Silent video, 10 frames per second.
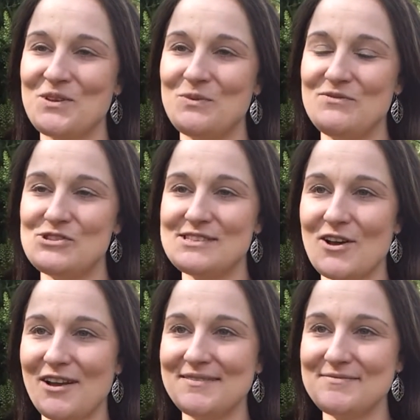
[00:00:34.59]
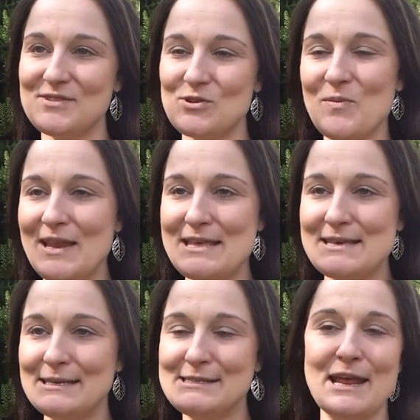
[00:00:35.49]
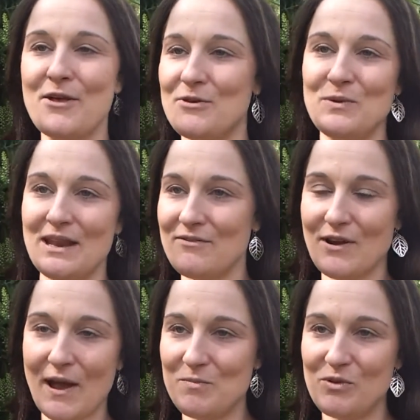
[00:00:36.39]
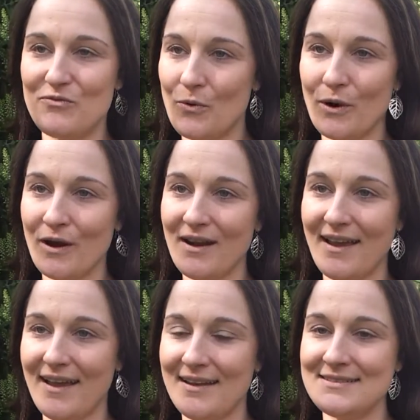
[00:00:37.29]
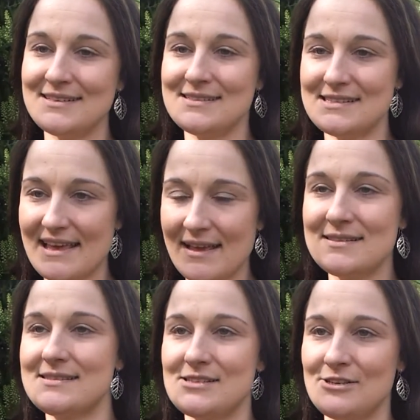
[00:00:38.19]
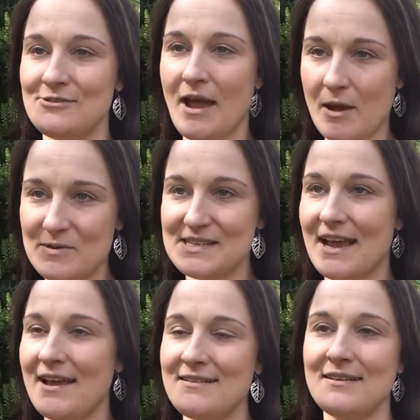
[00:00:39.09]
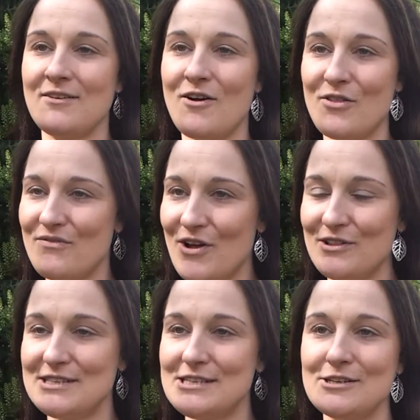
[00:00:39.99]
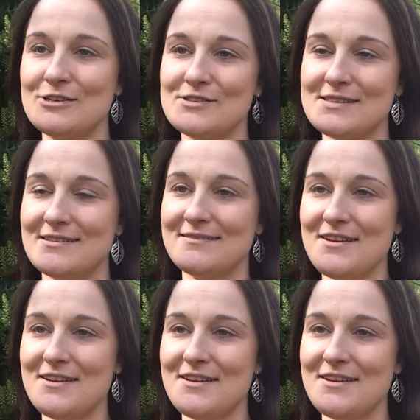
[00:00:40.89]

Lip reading: We've just got so many things now that we never had before, and it's thanks to Habitat and all the volunteers and